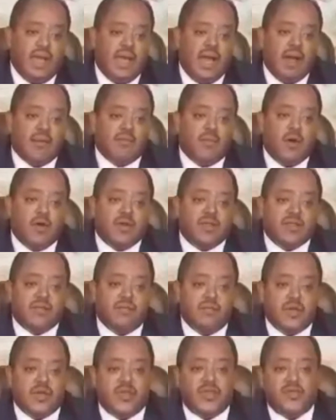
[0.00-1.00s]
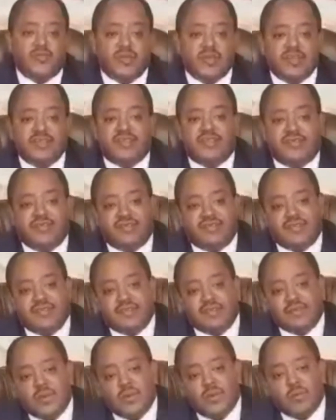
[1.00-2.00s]
Among the many reasons
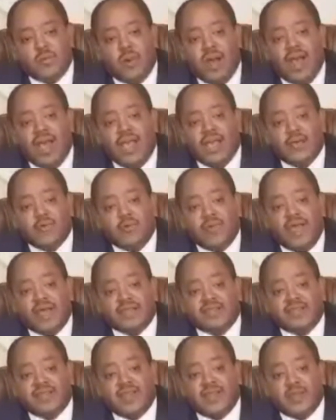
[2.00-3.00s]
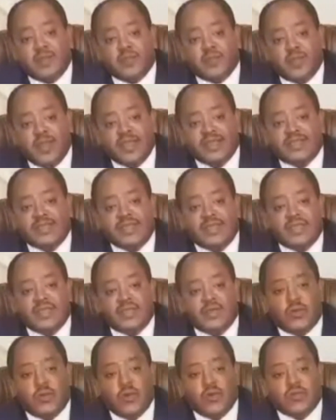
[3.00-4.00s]
why we are celebrating
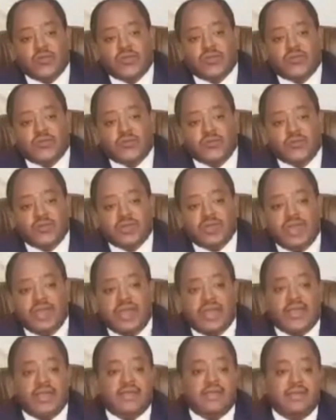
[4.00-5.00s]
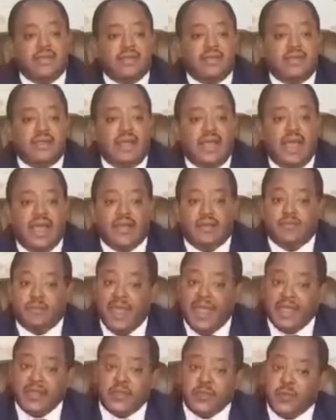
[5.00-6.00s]
the Golden Rule Day and
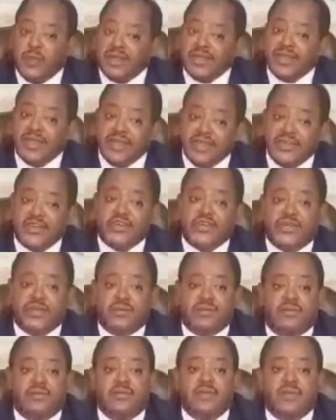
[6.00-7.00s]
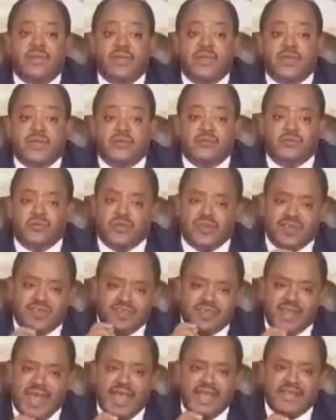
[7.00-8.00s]
pay due attention to this
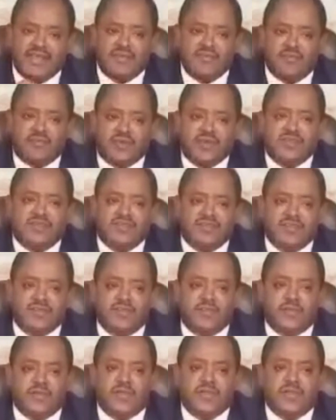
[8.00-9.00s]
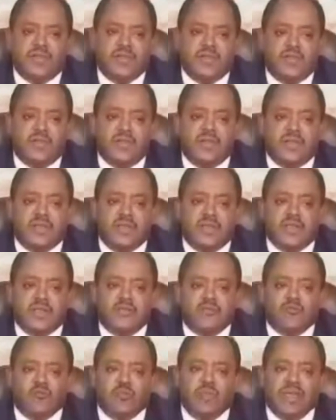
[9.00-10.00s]
guiding principle,
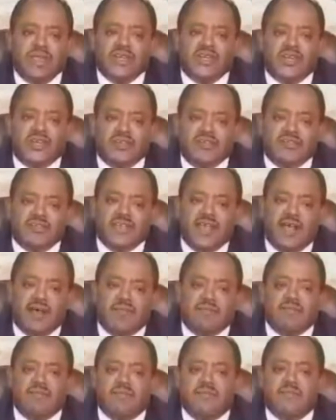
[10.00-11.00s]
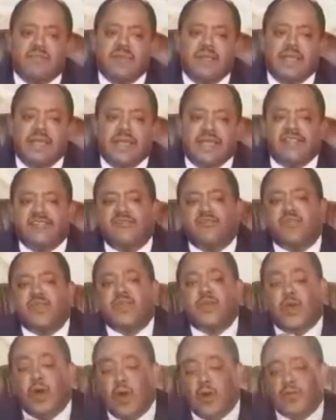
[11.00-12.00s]
to mention some, it's
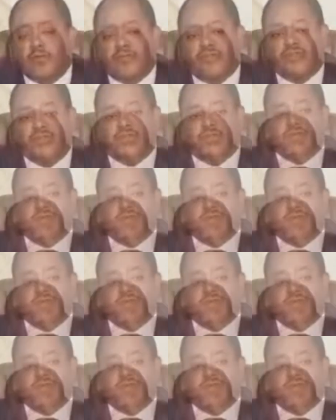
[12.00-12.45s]
because